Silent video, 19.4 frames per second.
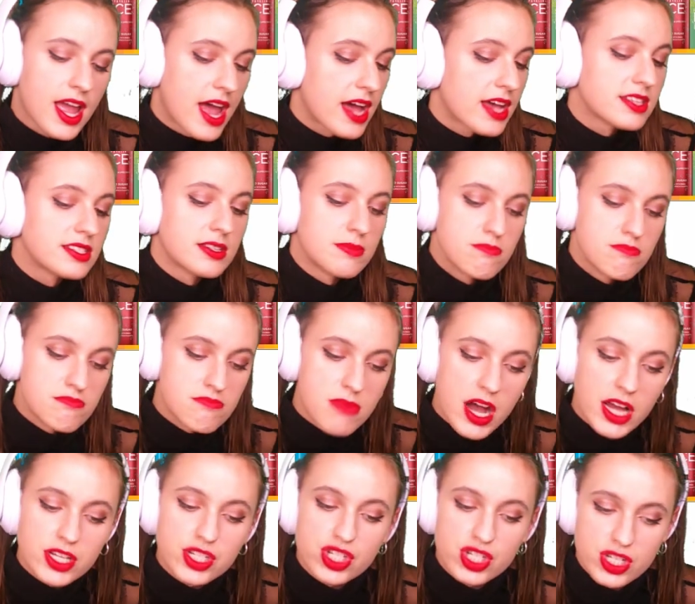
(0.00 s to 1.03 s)
has a
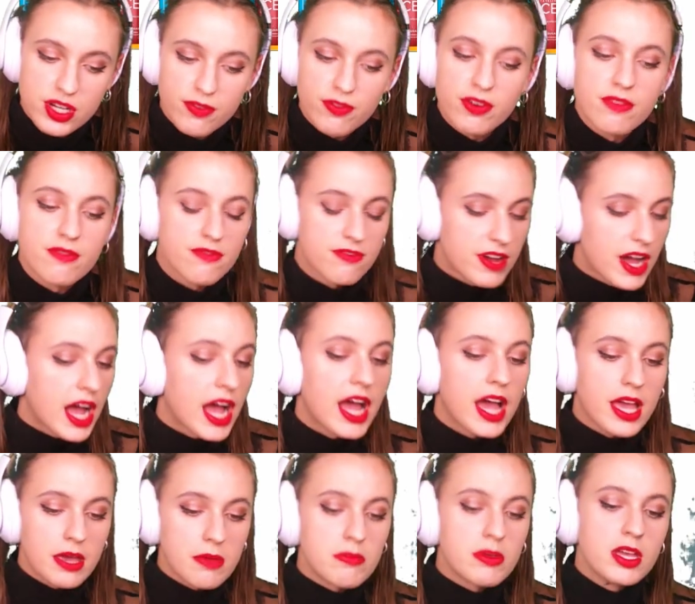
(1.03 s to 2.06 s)
much different
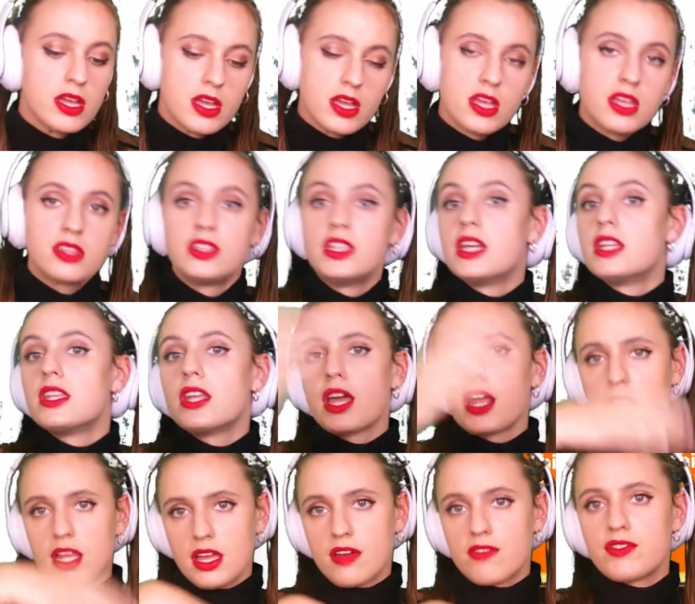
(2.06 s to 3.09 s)
vibe than
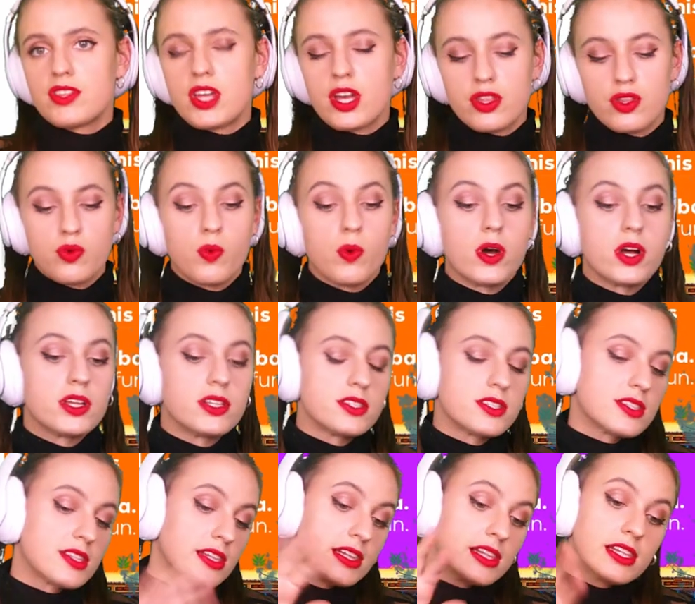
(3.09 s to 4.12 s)
any of the other
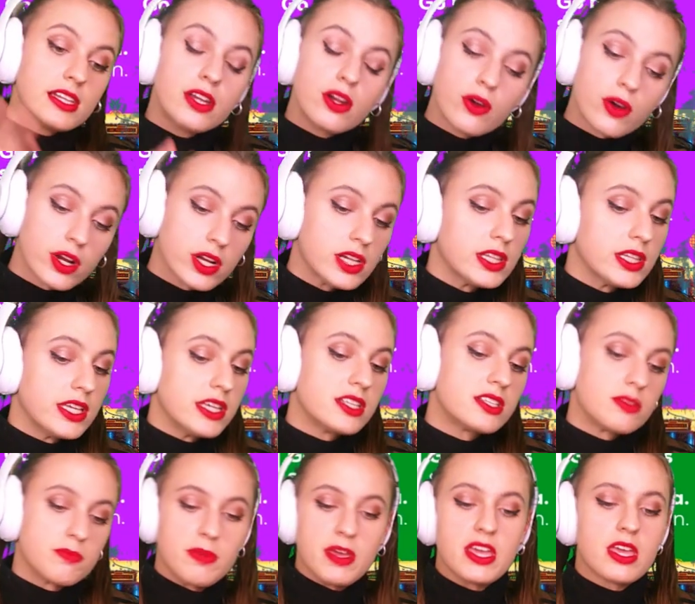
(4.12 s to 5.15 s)
ones, lyrically
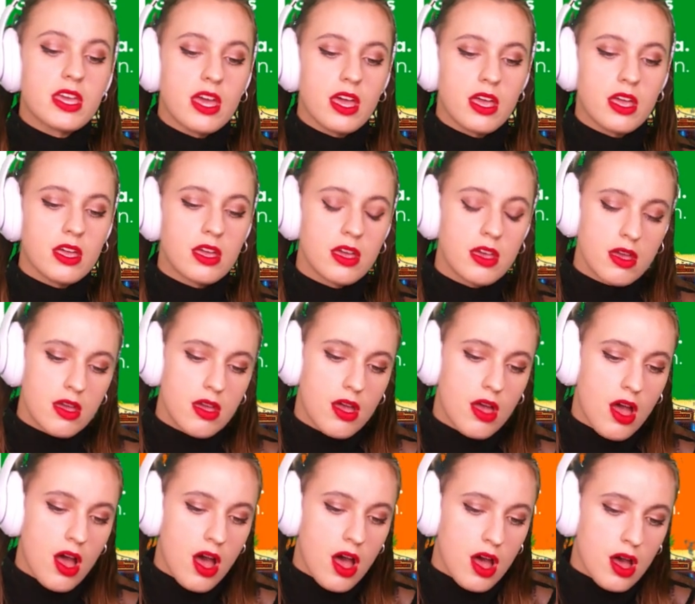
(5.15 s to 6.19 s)
speaking.
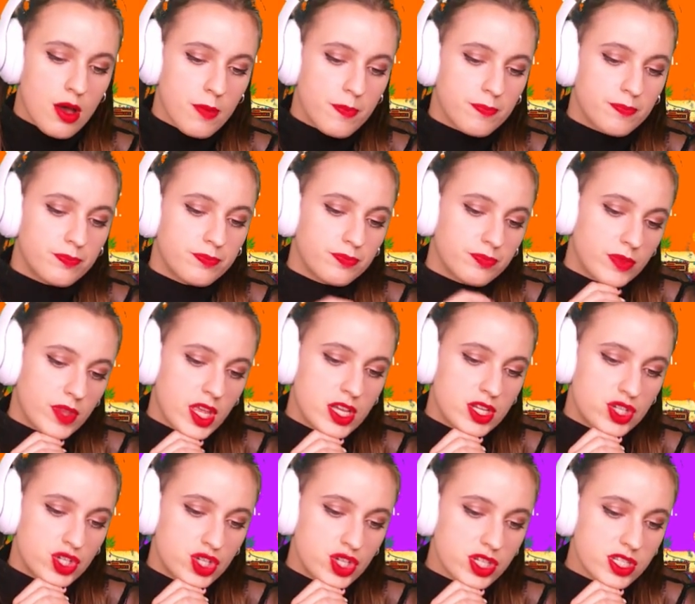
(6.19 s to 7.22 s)

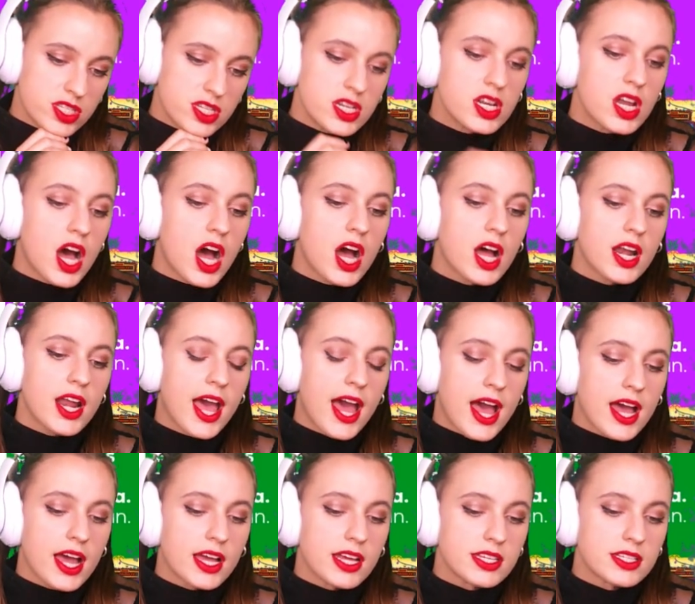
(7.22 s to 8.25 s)
It's just not
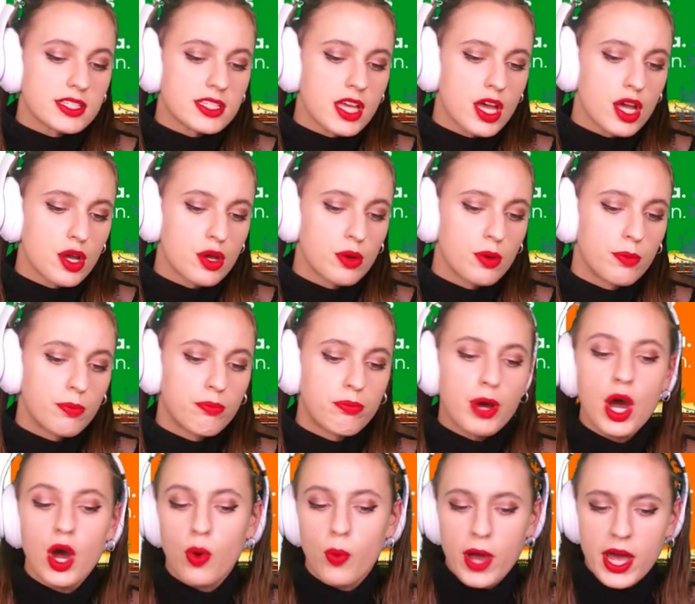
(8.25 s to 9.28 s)
as
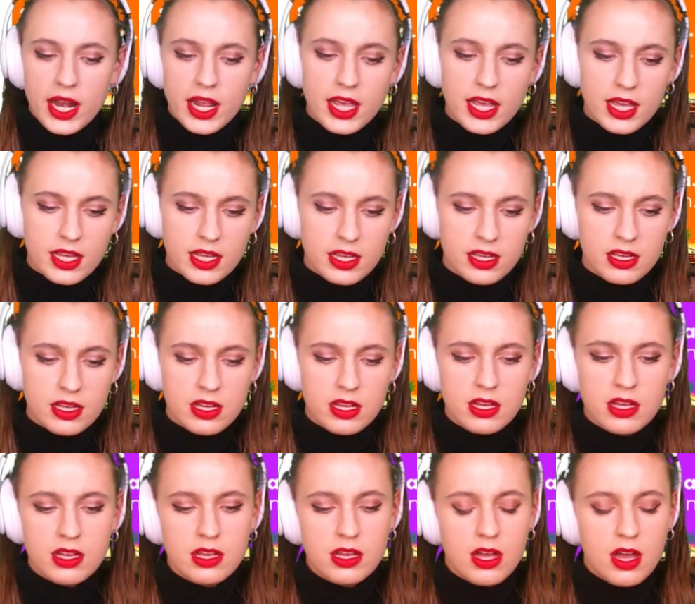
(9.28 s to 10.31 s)
poetic.
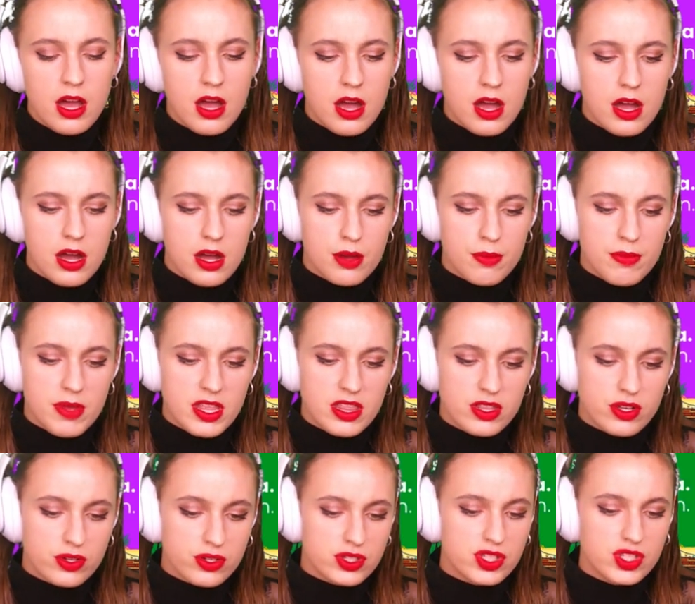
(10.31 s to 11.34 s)
And
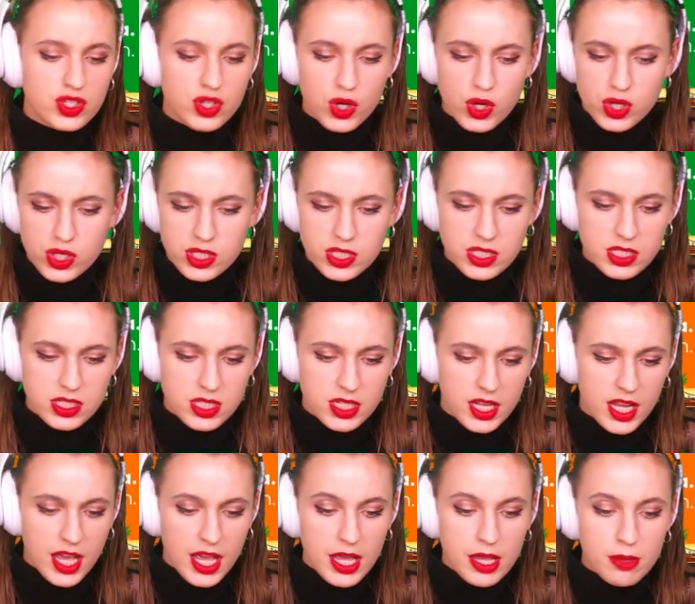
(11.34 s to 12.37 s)
there's certain
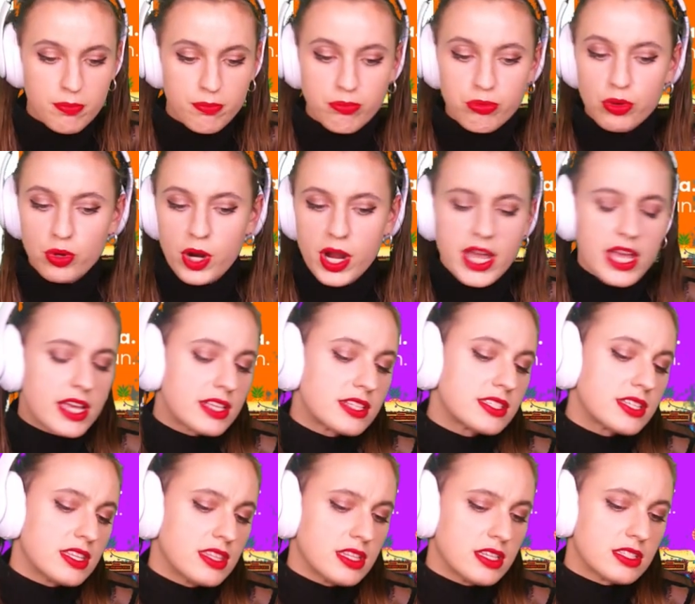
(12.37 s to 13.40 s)
like breaks
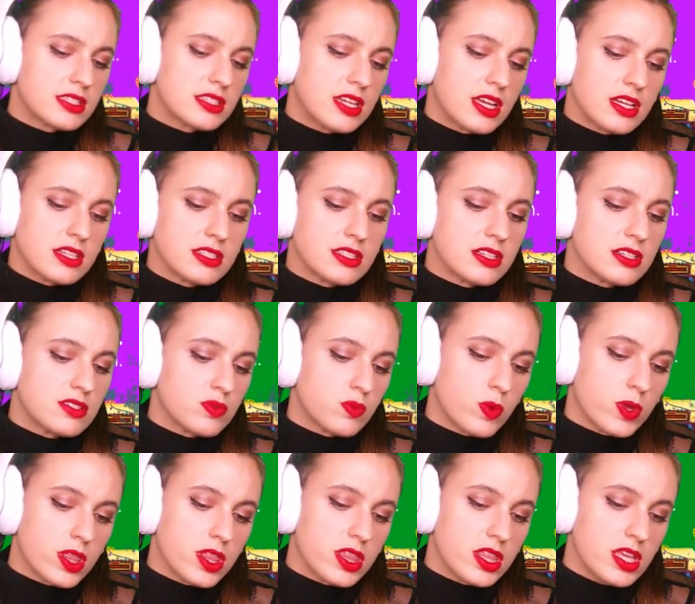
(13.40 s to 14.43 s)
in the stanzas
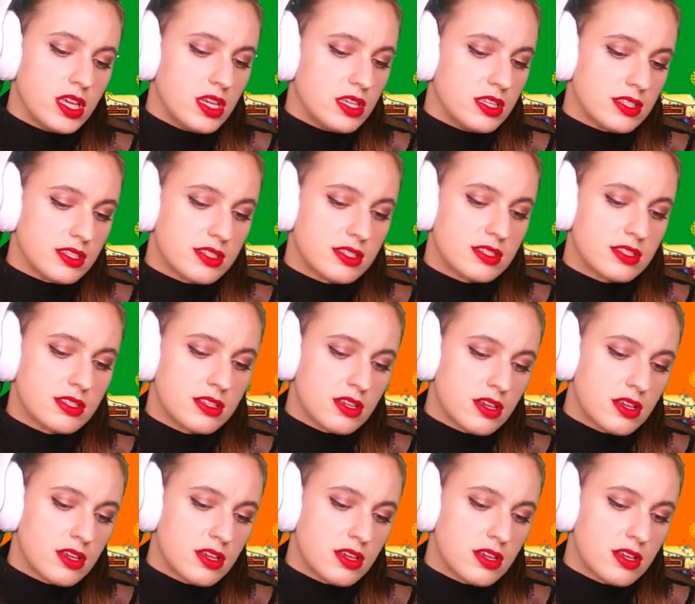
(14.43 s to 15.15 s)
with these